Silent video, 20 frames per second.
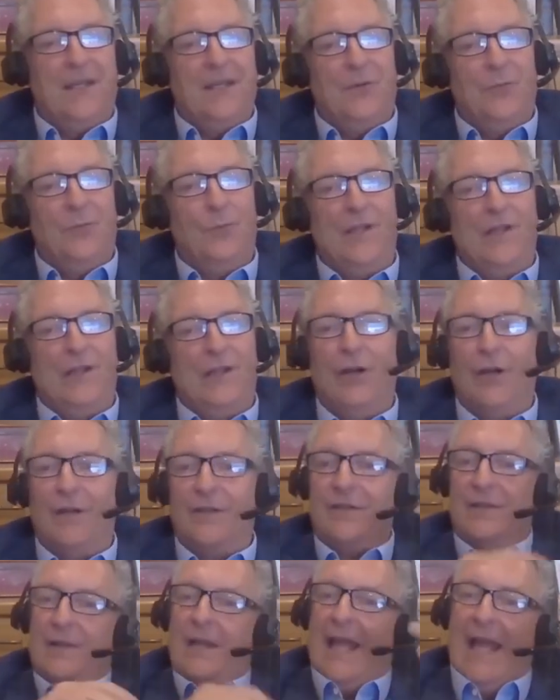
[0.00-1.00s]
We
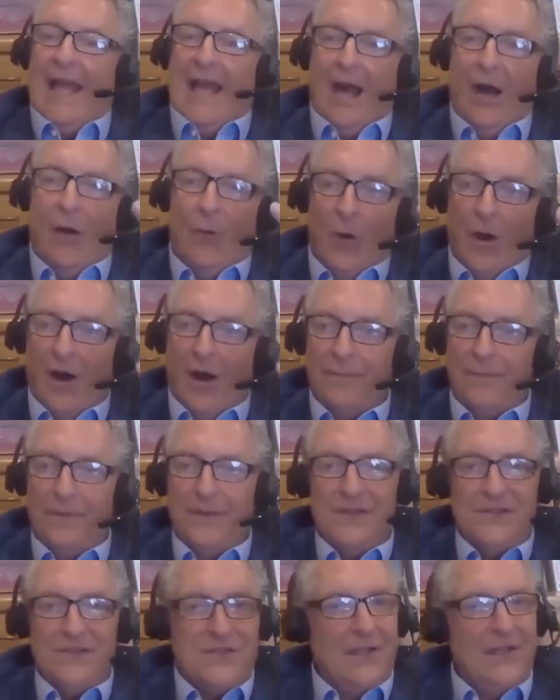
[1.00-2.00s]
looked, how
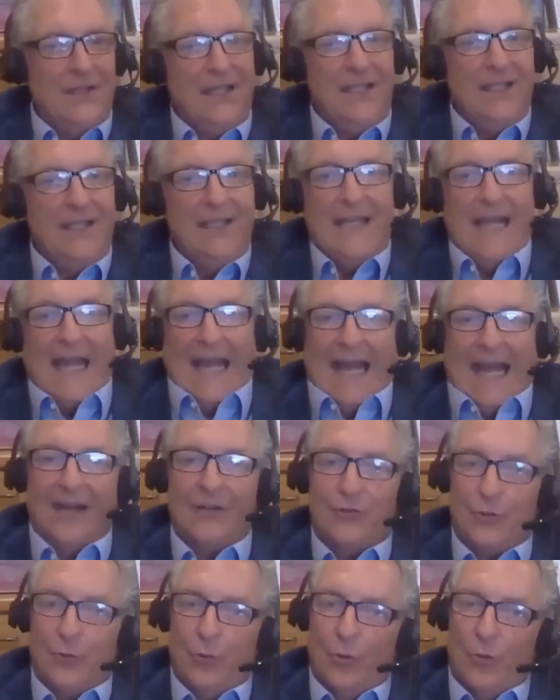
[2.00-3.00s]
often is the leading
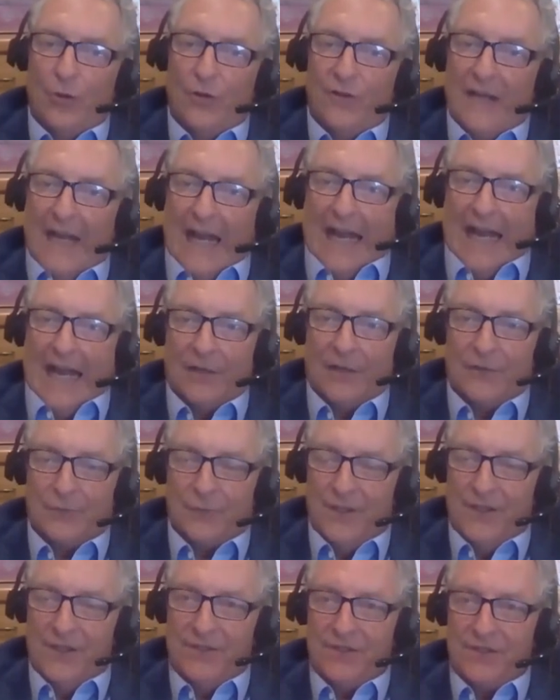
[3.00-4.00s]
actor or
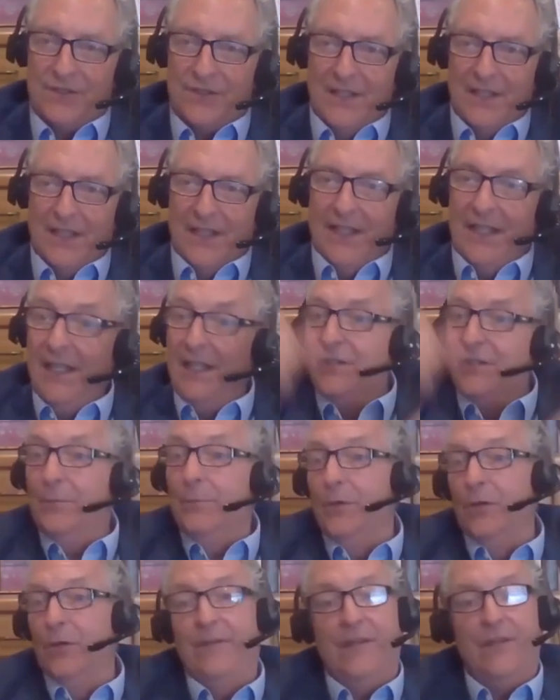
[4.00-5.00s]
actress in the
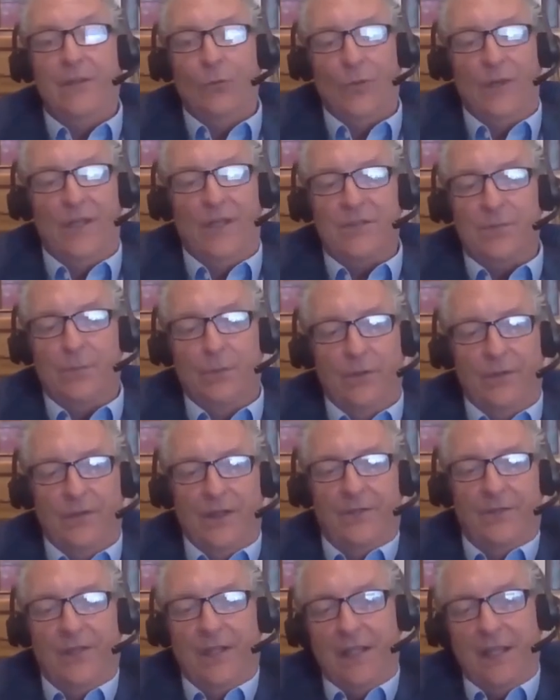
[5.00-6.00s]
movie that wins Movie
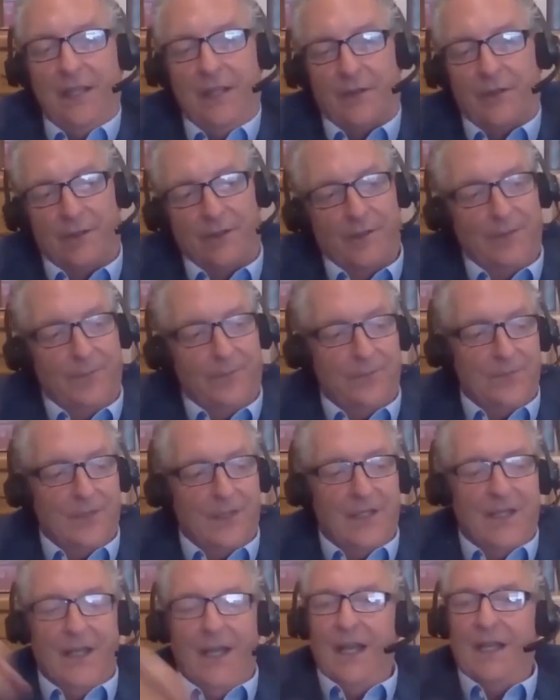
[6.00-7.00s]
of the Year?
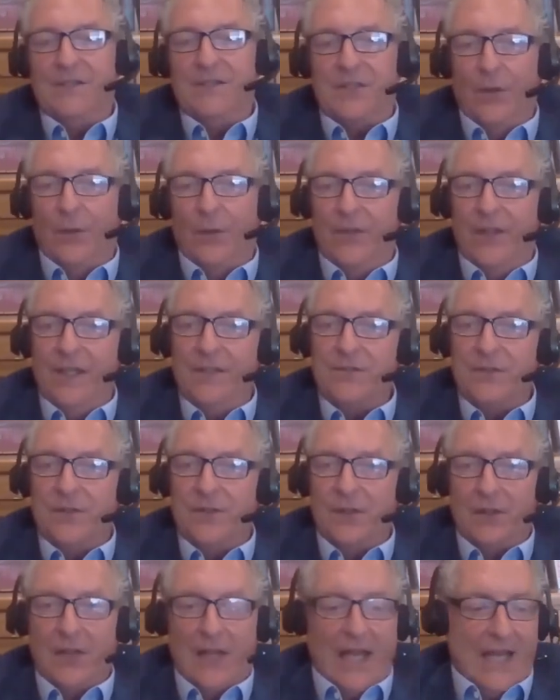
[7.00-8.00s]
And so these are
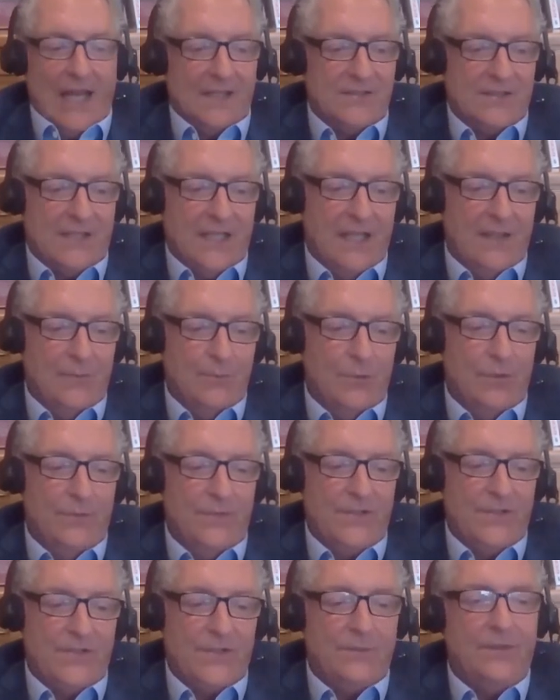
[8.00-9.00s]
the last 10
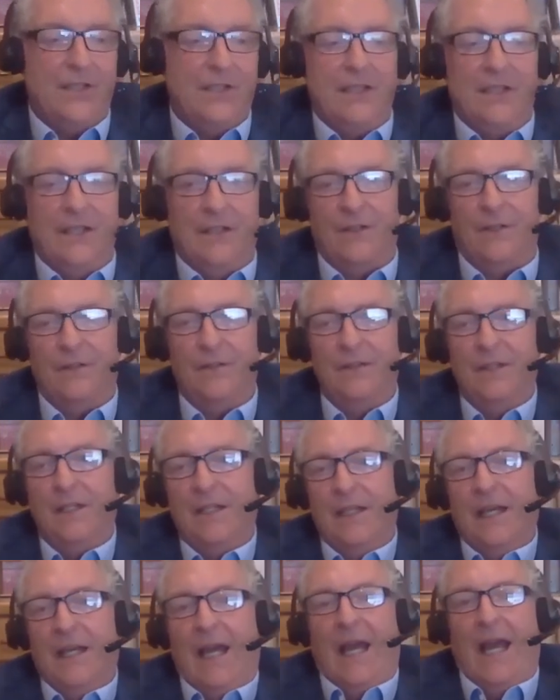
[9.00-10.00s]
movies of the year.
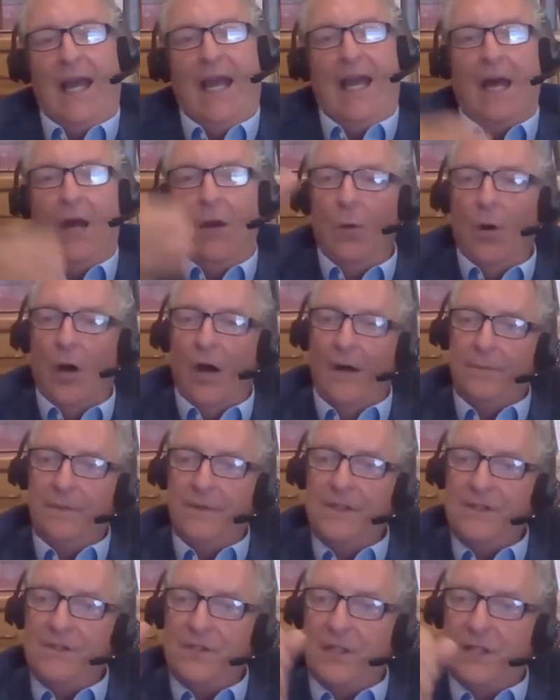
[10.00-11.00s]
How
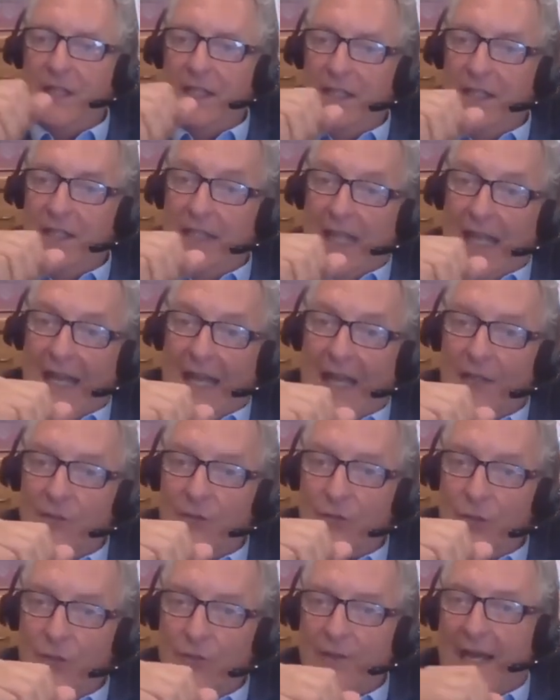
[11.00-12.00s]
often is the leading
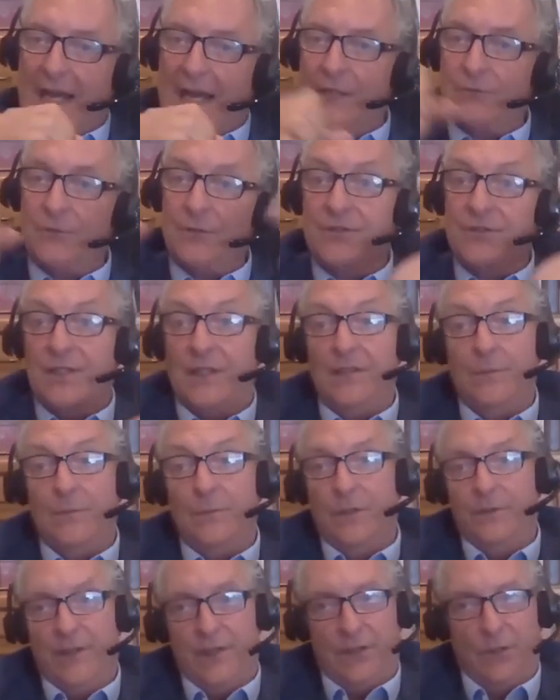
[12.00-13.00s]
actor or actress in the
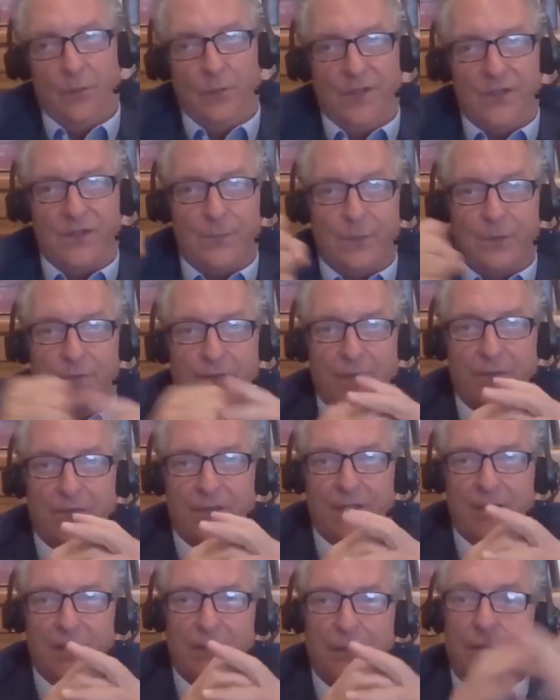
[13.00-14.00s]
movie that wins Movie of
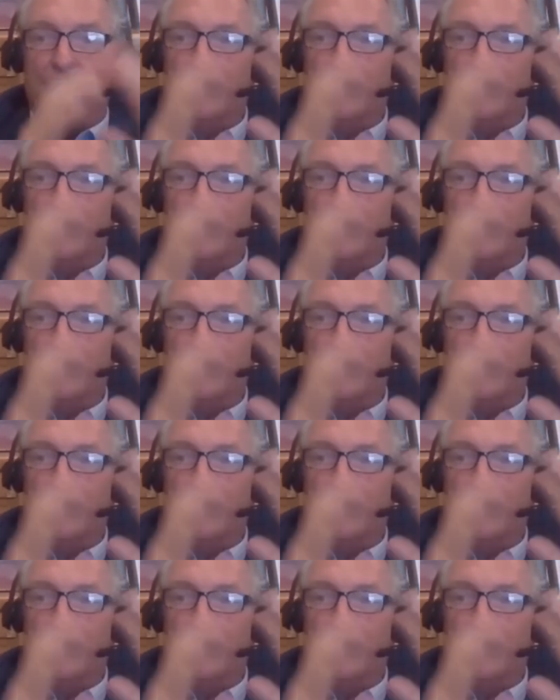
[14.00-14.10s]
the Year?